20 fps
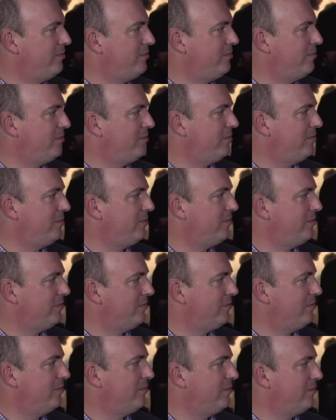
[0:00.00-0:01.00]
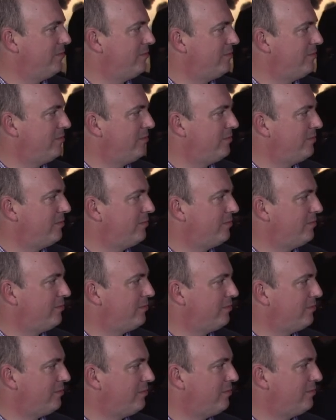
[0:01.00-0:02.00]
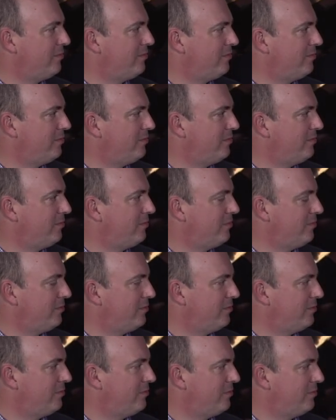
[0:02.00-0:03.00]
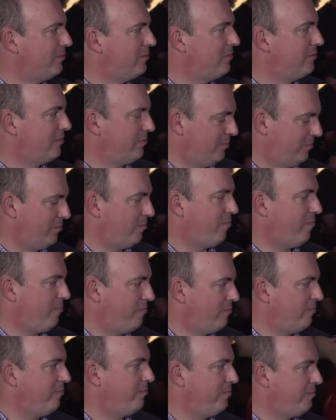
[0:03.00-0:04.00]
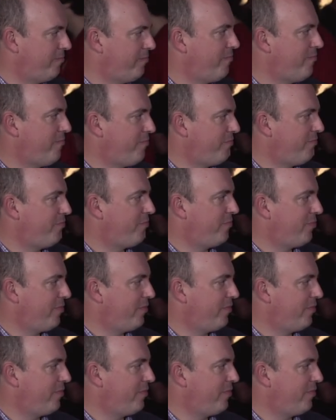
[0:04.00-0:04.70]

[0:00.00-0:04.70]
(silent)